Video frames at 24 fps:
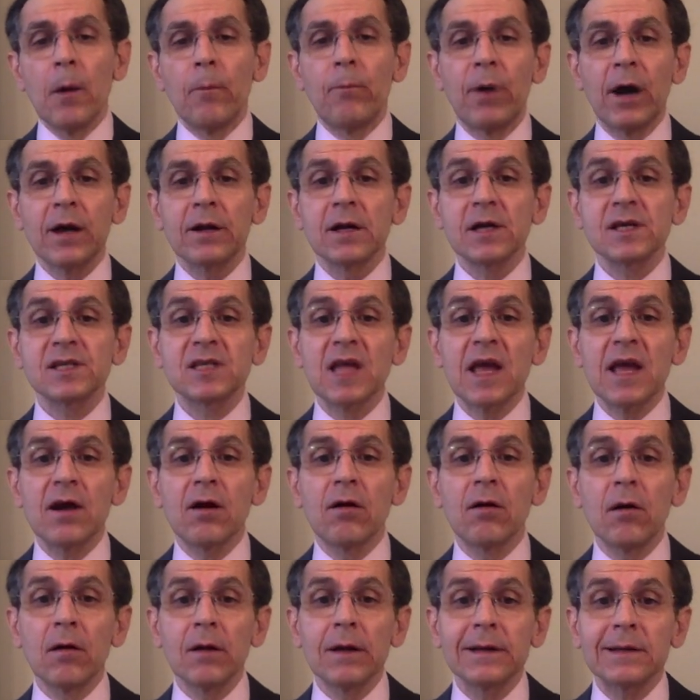but as they
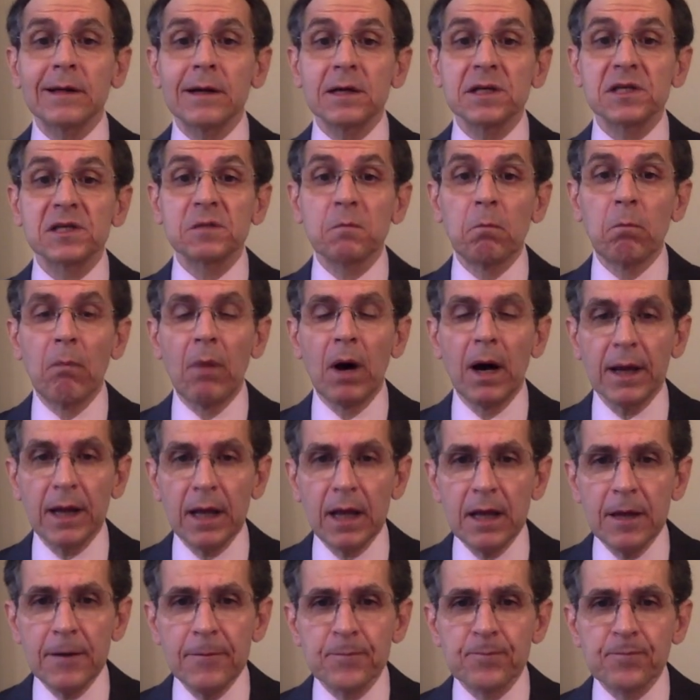call it, as
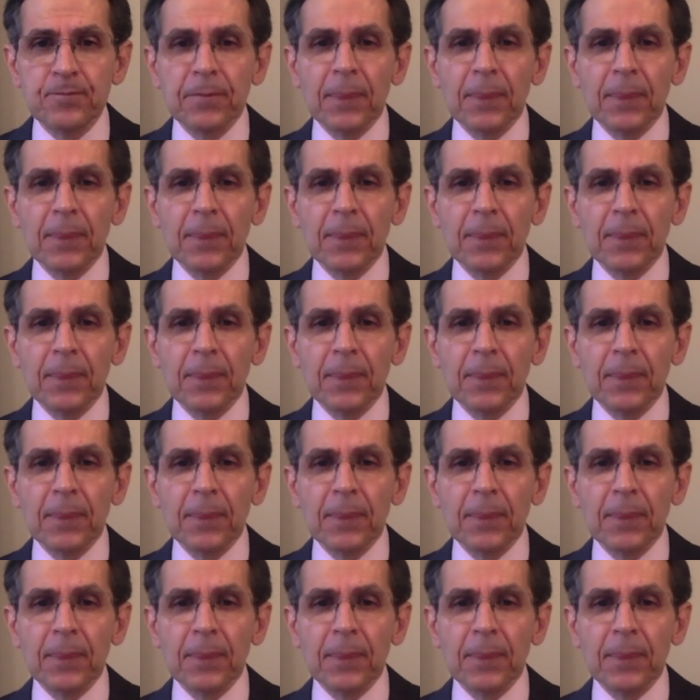money